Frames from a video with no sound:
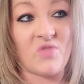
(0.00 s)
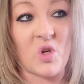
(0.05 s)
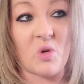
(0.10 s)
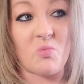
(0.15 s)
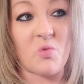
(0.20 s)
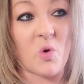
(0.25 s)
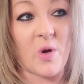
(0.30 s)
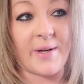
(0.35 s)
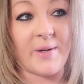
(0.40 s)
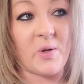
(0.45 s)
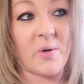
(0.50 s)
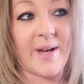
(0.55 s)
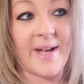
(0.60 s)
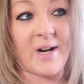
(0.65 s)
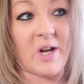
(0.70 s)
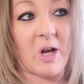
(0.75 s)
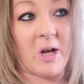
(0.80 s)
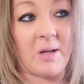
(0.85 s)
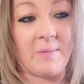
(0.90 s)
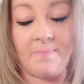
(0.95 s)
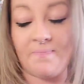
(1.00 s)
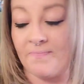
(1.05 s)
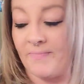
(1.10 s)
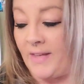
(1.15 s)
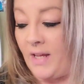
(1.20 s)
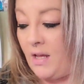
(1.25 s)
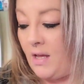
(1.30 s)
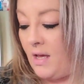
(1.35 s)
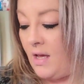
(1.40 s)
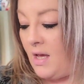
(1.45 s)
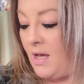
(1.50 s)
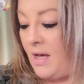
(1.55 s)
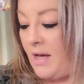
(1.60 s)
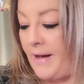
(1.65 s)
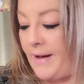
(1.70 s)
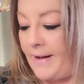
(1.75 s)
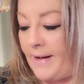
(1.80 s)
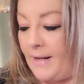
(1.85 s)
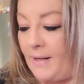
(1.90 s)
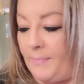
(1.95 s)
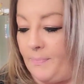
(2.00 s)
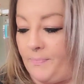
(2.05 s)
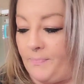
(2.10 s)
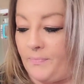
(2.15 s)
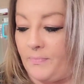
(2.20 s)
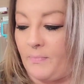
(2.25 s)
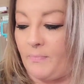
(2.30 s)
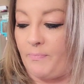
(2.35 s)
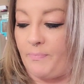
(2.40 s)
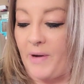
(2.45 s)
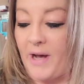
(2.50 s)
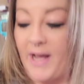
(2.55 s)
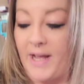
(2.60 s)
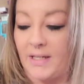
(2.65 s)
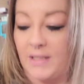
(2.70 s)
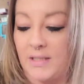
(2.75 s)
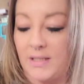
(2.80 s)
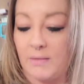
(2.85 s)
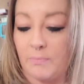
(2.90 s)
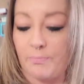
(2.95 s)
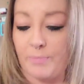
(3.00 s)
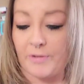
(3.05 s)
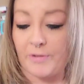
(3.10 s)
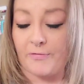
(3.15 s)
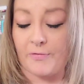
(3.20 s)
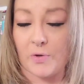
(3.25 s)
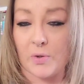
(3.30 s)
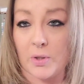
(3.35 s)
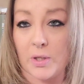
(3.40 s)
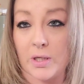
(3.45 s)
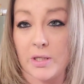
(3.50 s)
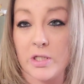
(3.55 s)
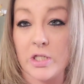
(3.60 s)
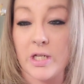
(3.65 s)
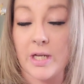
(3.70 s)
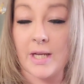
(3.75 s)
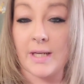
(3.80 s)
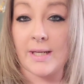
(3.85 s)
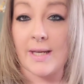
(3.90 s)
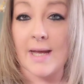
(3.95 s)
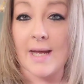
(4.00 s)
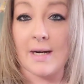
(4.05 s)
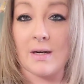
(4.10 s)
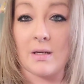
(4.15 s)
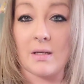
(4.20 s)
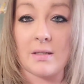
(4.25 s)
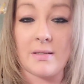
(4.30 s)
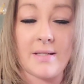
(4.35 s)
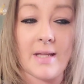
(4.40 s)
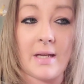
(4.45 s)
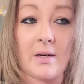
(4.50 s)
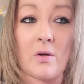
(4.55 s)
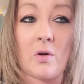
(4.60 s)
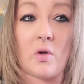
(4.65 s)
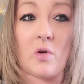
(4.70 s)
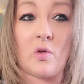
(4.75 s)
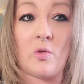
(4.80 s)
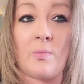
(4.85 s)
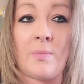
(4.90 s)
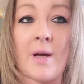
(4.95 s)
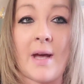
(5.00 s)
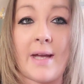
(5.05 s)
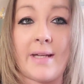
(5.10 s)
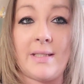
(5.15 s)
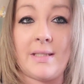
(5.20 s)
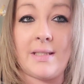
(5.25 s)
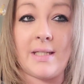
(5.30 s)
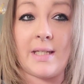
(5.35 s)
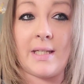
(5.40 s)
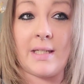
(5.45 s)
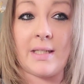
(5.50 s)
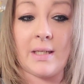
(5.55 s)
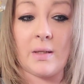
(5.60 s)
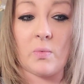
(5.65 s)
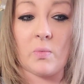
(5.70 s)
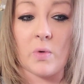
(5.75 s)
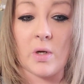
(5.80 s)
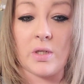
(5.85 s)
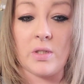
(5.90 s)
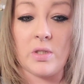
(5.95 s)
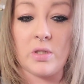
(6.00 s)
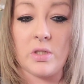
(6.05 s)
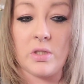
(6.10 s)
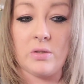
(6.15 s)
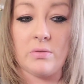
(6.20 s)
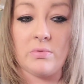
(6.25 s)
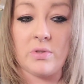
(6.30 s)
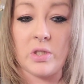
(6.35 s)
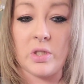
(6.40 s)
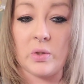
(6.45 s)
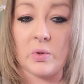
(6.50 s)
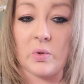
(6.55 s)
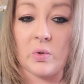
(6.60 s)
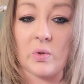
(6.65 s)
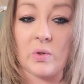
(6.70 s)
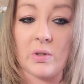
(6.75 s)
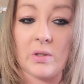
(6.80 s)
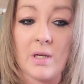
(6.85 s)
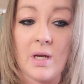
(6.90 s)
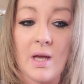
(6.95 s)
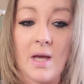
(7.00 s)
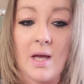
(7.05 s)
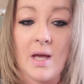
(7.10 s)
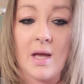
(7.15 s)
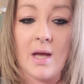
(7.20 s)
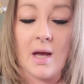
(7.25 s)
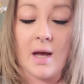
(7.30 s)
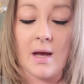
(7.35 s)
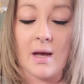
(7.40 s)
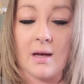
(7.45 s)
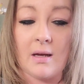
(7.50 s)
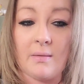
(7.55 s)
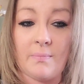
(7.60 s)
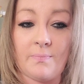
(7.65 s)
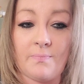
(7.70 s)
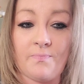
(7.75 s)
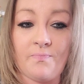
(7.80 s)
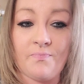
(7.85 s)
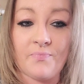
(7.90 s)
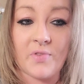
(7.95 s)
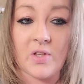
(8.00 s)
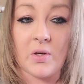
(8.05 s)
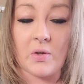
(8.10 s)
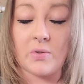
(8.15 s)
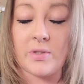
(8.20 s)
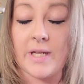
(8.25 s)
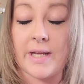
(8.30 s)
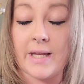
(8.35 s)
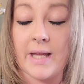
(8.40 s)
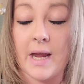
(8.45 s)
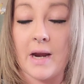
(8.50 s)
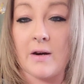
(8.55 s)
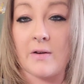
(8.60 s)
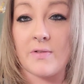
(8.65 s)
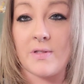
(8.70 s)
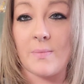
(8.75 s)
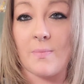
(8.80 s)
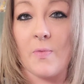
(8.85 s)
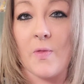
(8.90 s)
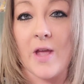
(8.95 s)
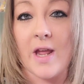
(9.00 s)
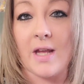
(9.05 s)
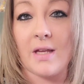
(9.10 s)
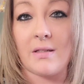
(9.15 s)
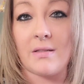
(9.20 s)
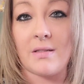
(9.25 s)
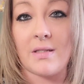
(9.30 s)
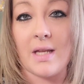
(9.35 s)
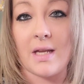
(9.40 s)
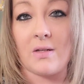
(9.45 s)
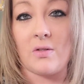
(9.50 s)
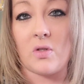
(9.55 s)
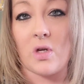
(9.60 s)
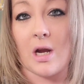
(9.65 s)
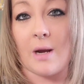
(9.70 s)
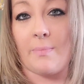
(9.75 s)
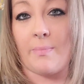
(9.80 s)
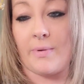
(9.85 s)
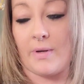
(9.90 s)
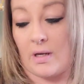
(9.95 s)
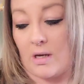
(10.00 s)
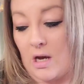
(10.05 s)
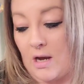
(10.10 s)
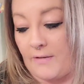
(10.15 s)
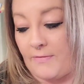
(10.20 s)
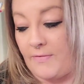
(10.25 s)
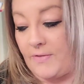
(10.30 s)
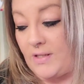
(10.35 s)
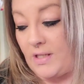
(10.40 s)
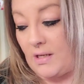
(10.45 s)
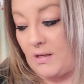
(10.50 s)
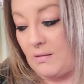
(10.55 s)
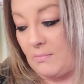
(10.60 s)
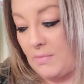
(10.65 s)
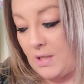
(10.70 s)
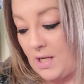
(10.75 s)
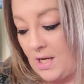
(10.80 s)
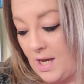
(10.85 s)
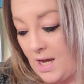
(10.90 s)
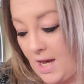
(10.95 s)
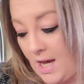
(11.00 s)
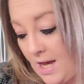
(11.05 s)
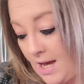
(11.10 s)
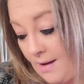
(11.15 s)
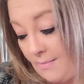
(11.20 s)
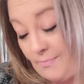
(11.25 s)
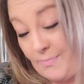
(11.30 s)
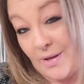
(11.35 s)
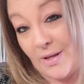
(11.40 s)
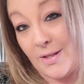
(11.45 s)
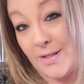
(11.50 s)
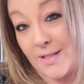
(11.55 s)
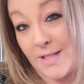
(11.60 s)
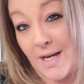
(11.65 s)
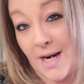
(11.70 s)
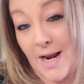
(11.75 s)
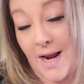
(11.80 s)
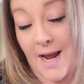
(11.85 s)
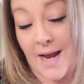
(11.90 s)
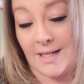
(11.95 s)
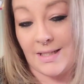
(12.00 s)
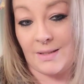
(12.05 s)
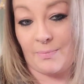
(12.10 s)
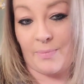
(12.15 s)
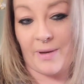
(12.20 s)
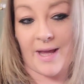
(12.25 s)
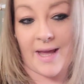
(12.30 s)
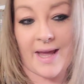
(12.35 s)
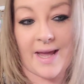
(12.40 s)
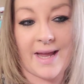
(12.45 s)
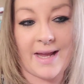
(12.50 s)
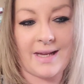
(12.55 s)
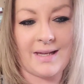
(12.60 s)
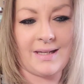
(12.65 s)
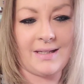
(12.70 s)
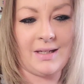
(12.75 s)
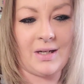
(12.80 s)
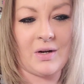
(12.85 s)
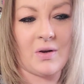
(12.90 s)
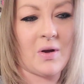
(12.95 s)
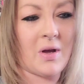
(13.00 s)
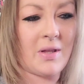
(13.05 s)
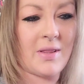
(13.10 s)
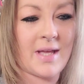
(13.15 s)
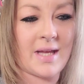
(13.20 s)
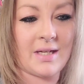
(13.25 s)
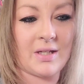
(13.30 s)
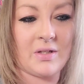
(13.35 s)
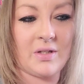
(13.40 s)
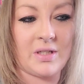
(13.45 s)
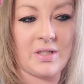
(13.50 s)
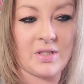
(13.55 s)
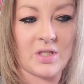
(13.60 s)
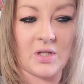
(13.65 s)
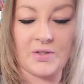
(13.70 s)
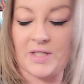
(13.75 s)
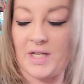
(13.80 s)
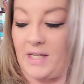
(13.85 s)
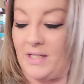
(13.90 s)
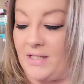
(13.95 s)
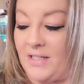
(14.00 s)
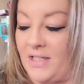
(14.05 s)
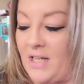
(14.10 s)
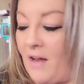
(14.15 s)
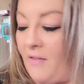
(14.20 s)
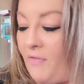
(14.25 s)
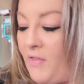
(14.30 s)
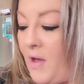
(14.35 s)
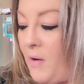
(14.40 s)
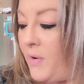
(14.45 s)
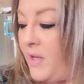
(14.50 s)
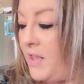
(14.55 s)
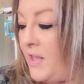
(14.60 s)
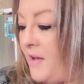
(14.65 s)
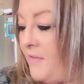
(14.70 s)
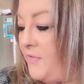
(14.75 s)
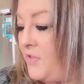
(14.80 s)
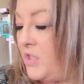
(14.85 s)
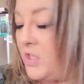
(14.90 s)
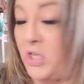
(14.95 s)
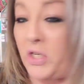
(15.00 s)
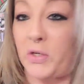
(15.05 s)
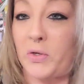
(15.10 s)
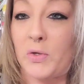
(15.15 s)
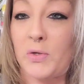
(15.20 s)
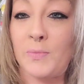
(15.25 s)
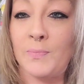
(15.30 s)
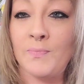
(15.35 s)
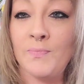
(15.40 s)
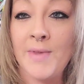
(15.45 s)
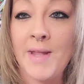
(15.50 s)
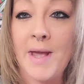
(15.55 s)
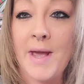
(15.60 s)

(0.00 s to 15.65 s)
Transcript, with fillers: no bueno at all. Um, but before she had got sent home, I did run to um, go take care of some things and drop off some bills that I had to pay and, you know, all that good adulting stuff that we love to do.